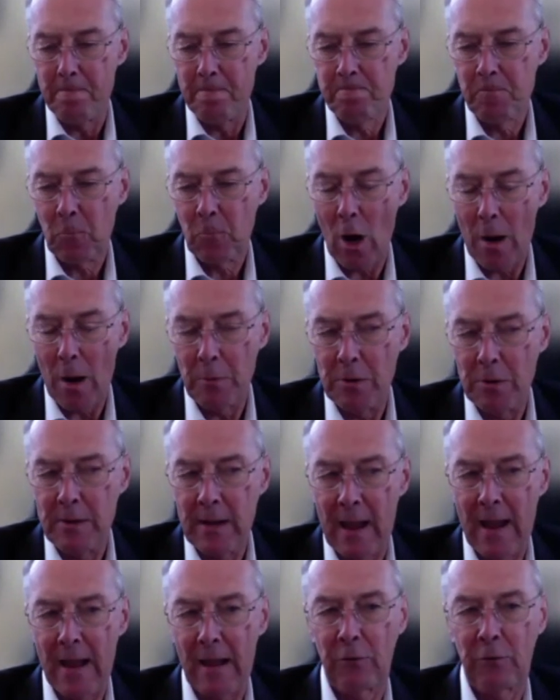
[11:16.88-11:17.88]
carbon
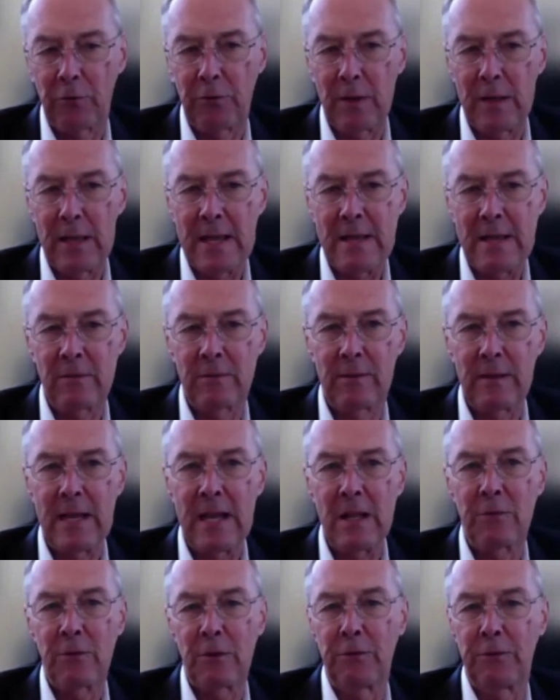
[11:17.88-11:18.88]
tax,
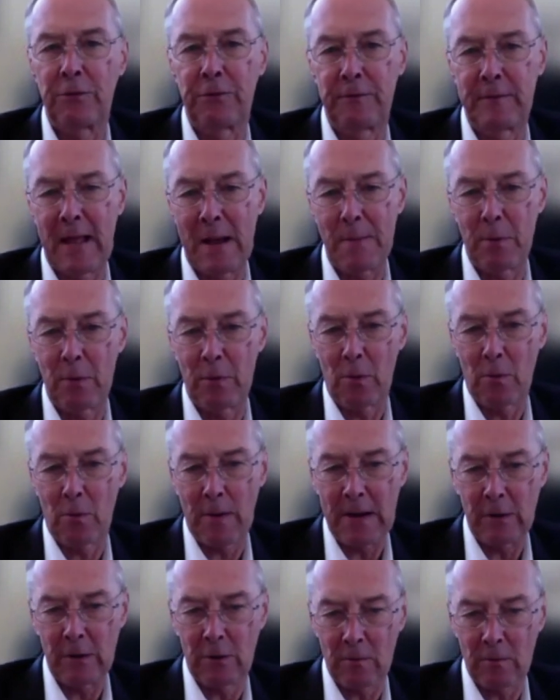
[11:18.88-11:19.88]
it's a step in the
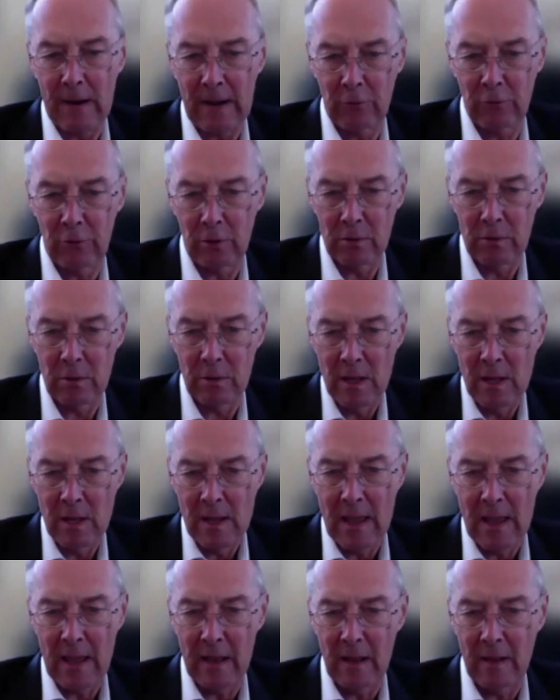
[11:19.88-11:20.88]
right direction,
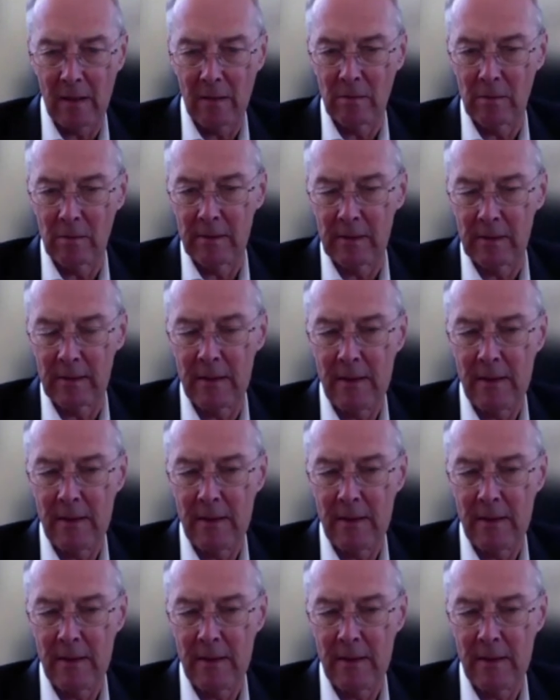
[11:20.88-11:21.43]
and